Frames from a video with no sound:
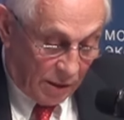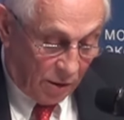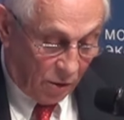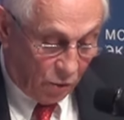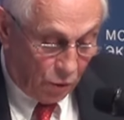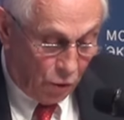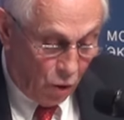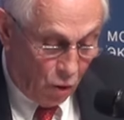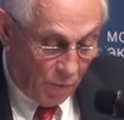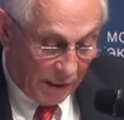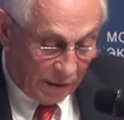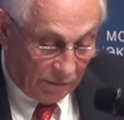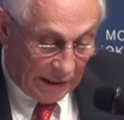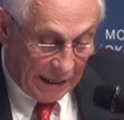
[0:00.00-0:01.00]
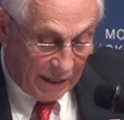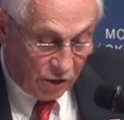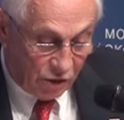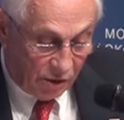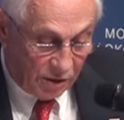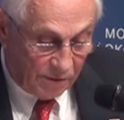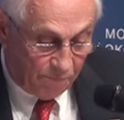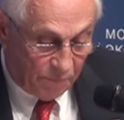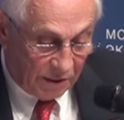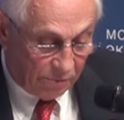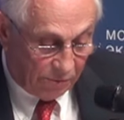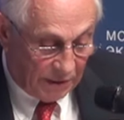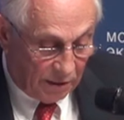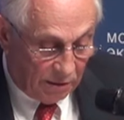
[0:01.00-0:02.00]
economic relations
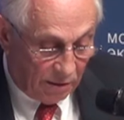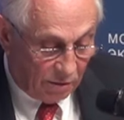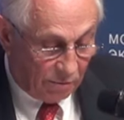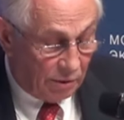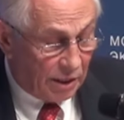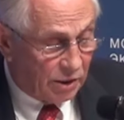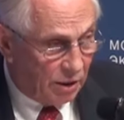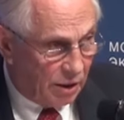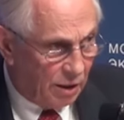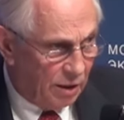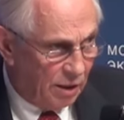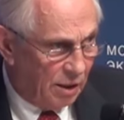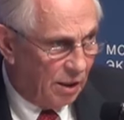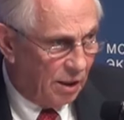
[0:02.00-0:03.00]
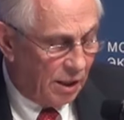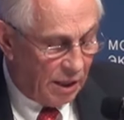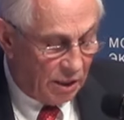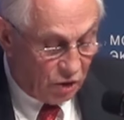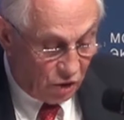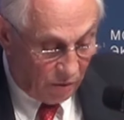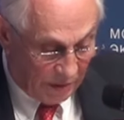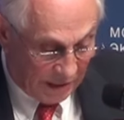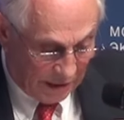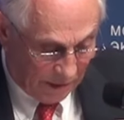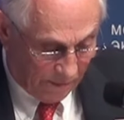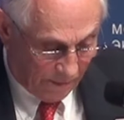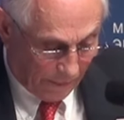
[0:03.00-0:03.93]
between Russia and Germany.